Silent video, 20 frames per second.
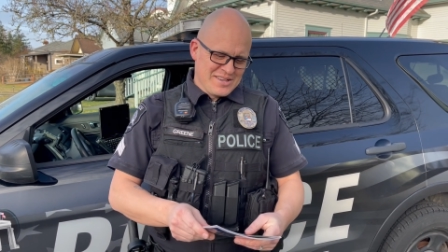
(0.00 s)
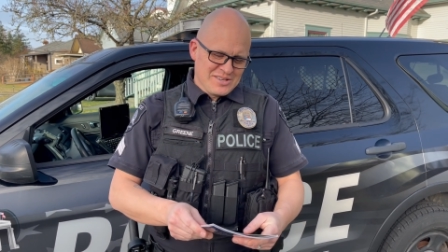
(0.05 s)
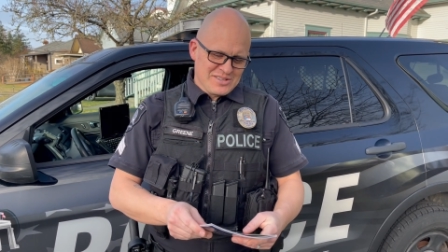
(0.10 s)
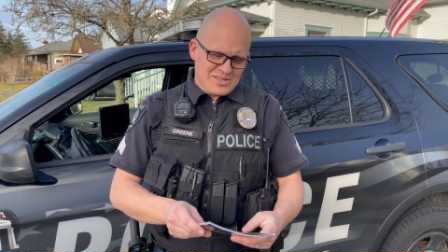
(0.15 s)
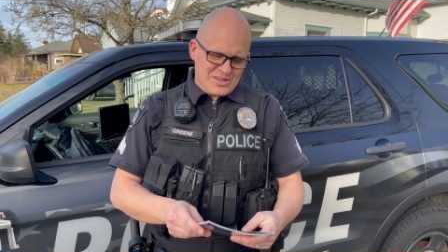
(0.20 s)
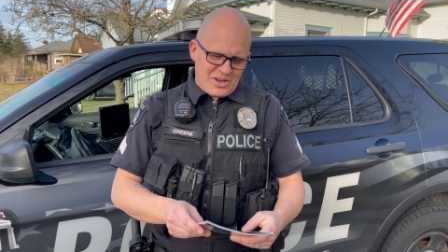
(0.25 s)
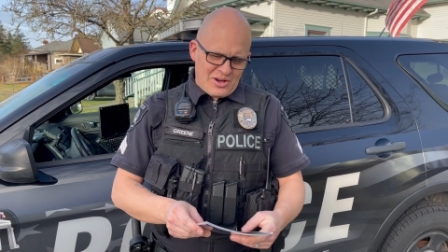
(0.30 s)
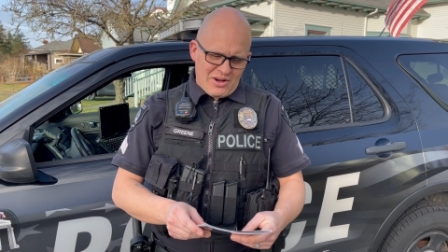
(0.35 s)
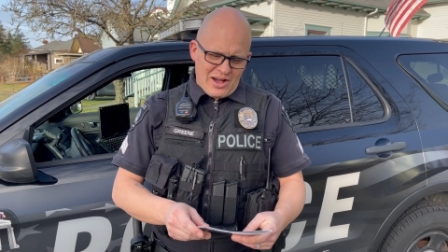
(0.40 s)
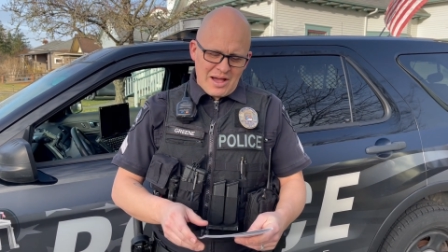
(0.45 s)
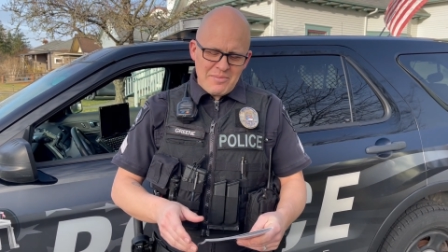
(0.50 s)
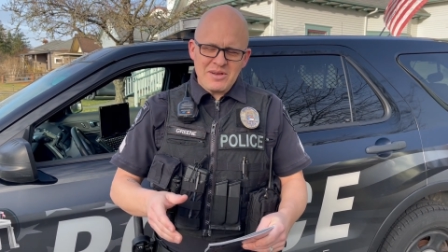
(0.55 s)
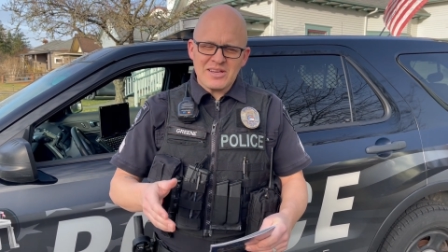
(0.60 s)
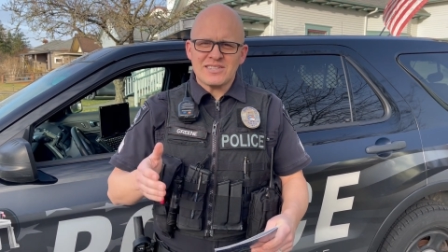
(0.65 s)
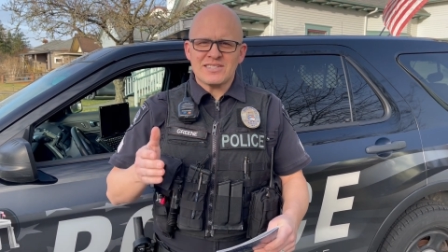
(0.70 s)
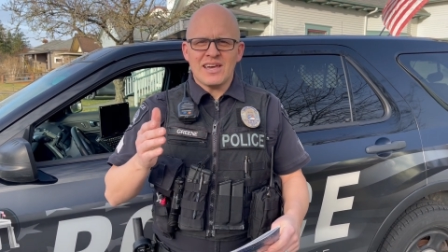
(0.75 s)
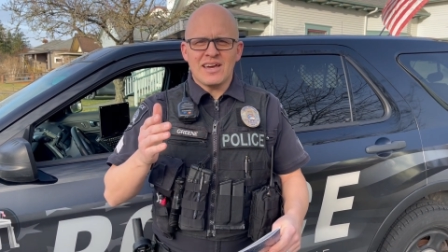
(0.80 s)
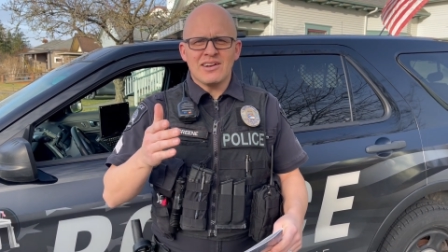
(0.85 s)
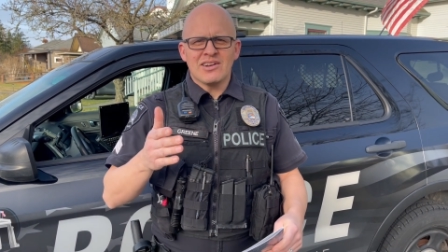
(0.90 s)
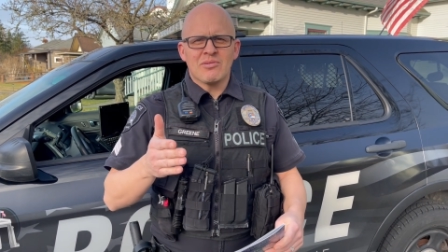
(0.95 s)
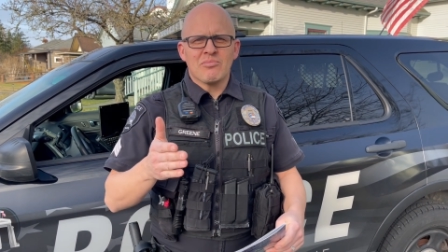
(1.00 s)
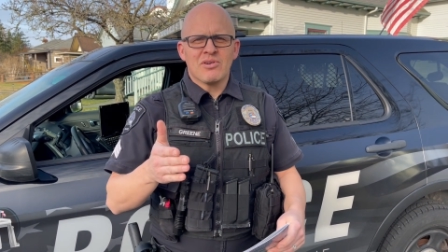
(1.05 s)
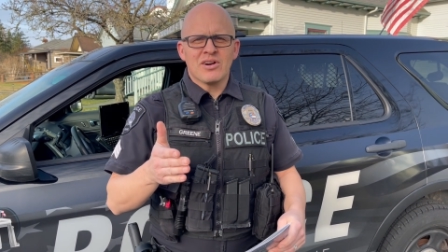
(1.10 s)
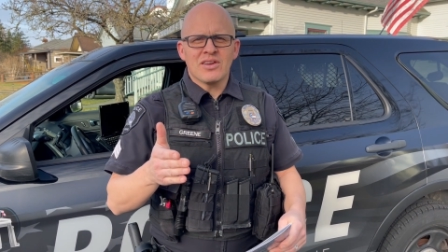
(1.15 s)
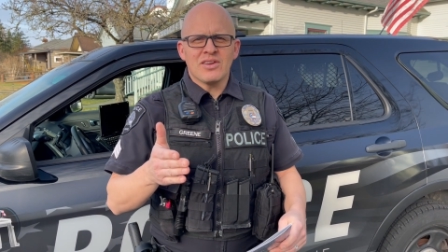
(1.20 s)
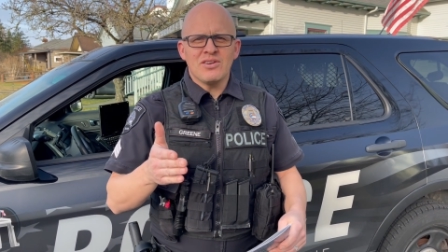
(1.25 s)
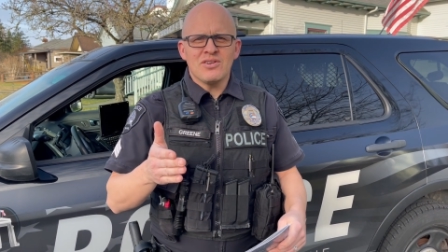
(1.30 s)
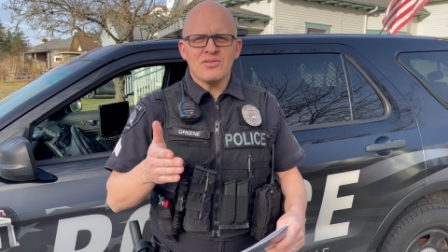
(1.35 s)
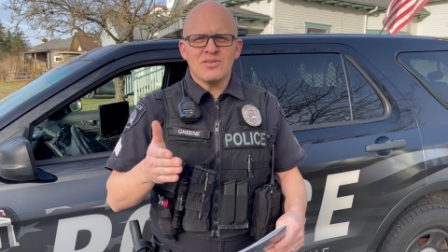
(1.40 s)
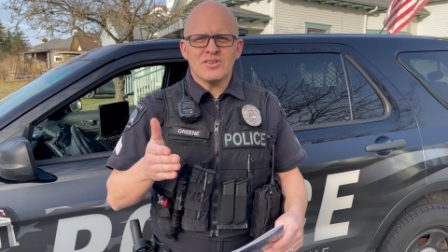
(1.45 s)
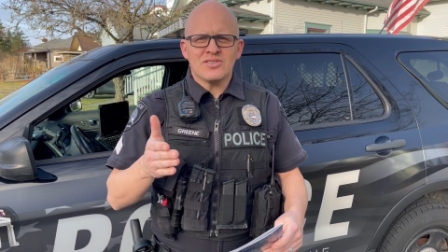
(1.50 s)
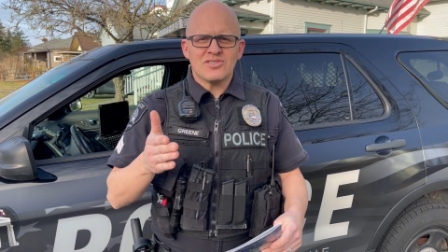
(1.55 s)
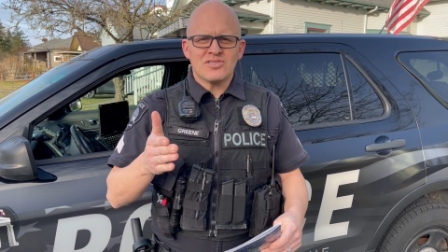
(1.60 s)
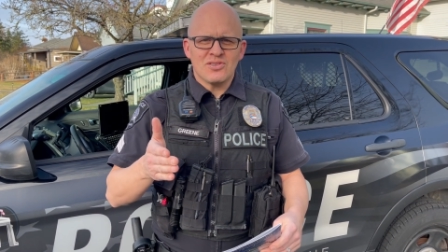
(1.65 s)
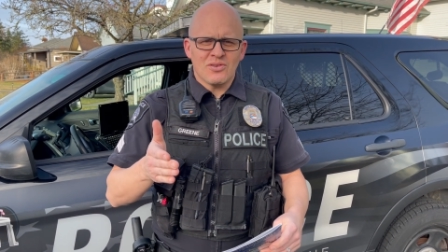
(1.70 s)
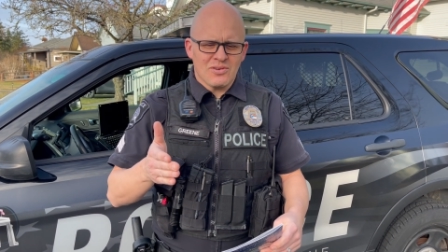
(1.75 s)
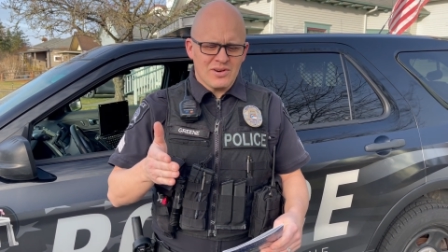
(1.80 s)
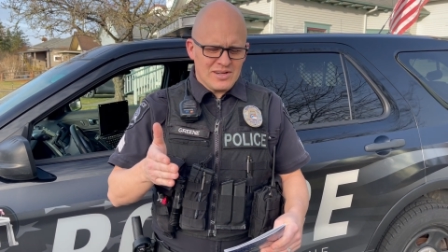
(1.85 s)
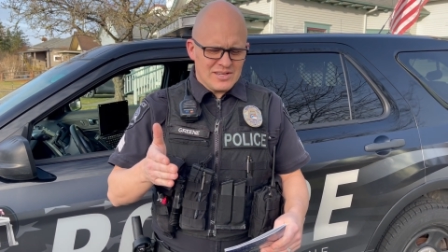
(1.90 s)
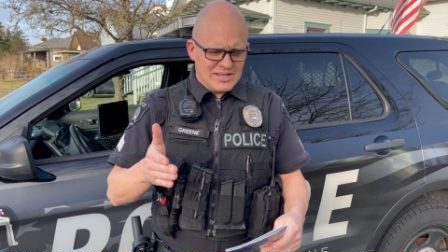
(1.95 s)
So I'm excited to bring you a
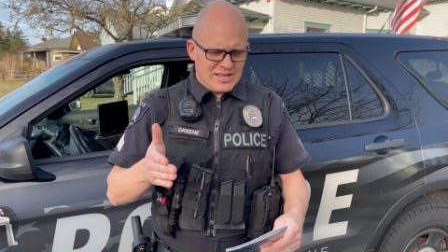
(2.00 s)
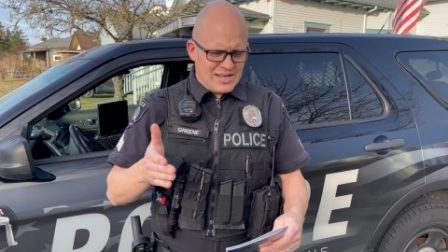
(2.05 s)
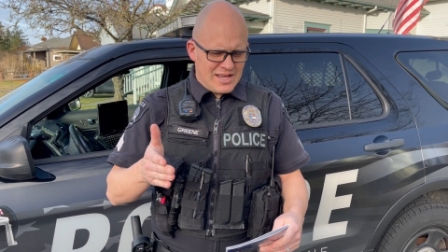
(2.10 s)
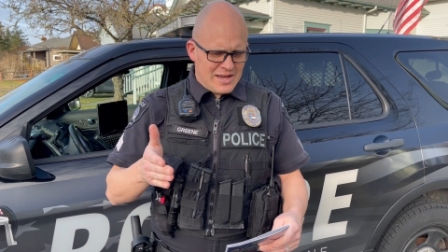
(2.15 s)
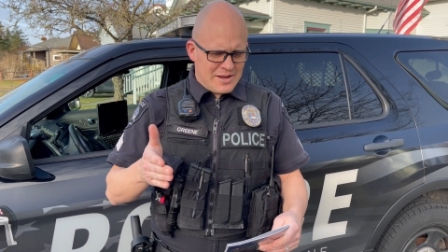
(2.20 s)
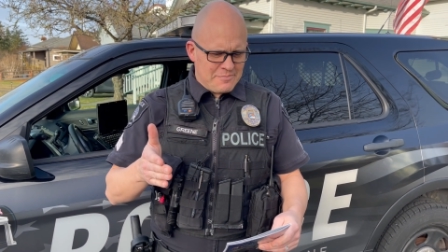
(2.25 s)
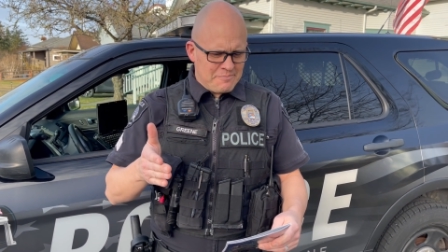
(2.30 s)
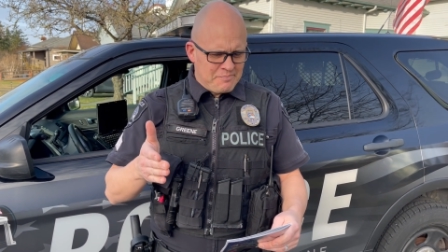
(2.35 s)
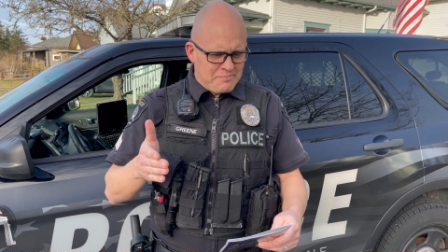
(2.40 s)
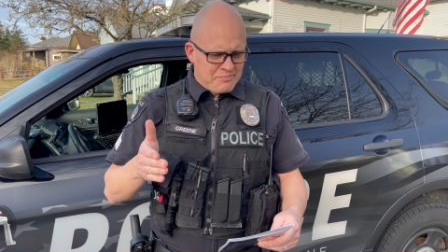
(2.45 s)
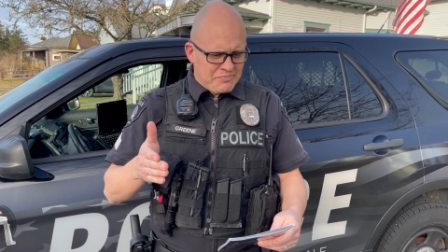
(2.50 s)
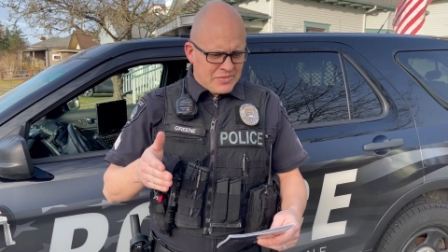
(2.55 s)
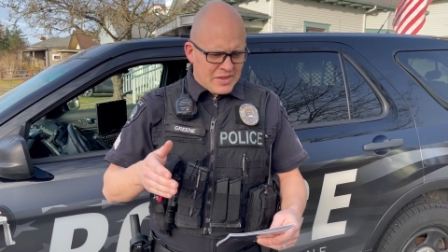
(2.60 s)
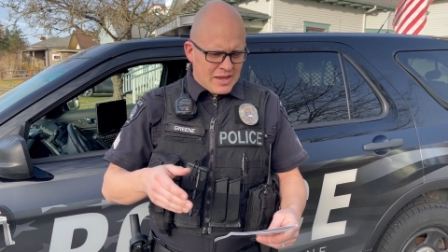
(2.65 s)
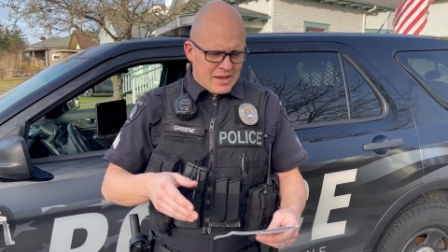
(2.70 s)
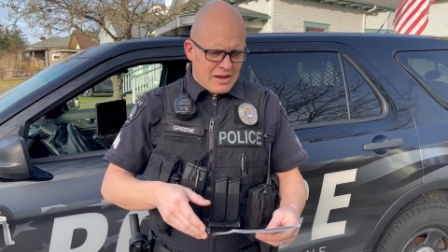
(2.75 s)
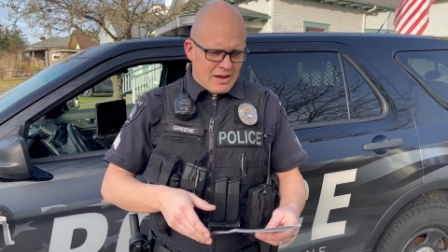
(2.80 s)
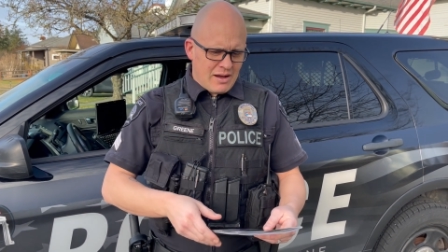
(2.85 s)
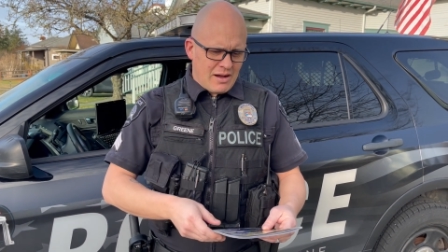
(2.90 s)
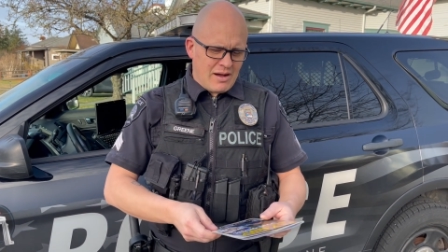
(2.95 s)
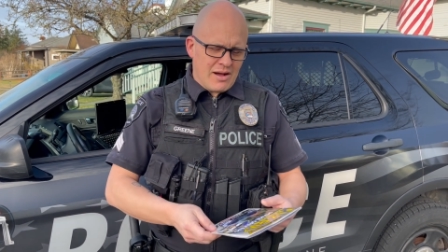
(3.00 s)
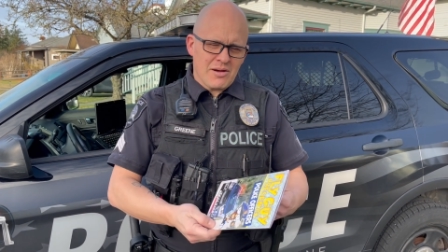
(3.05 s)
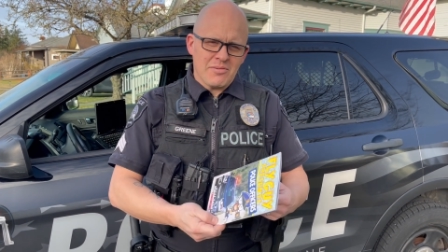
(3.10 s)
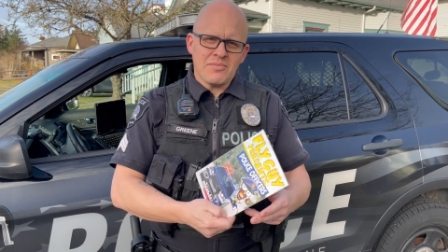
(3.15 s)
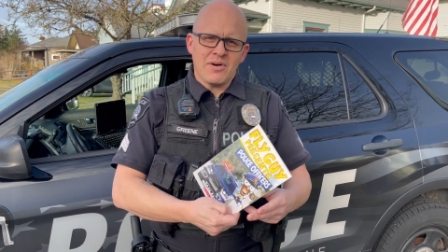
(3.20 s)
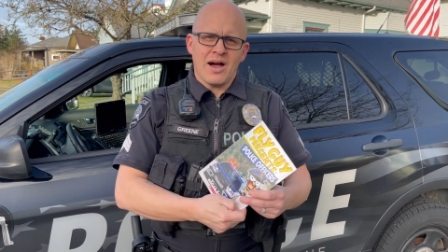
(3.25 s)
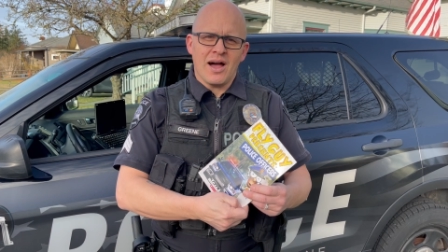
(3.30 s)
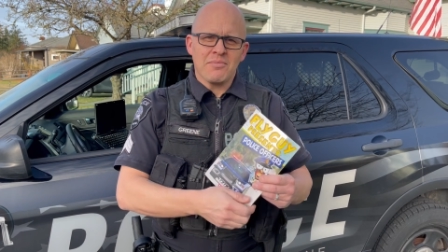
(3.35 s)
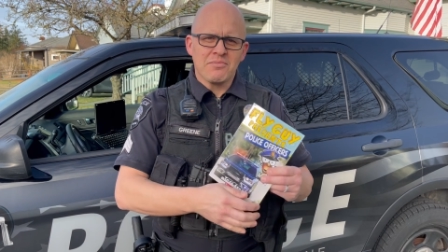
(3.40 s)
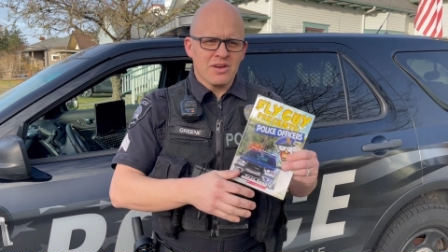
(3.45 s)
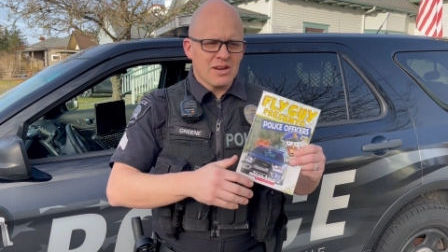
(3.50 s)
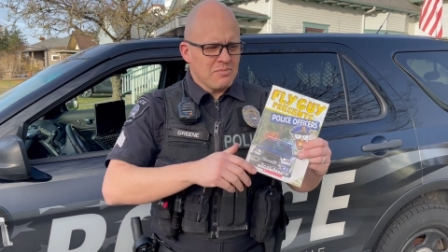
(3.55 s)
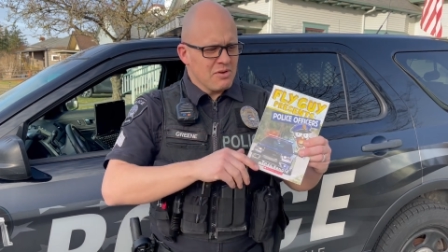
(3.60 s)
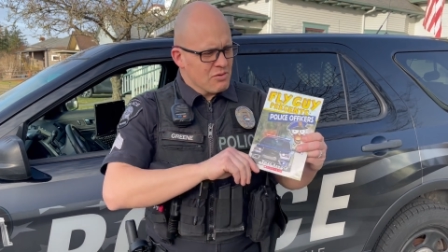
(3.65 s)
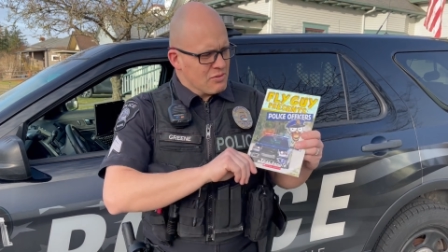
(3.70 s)
story today. I'm going to be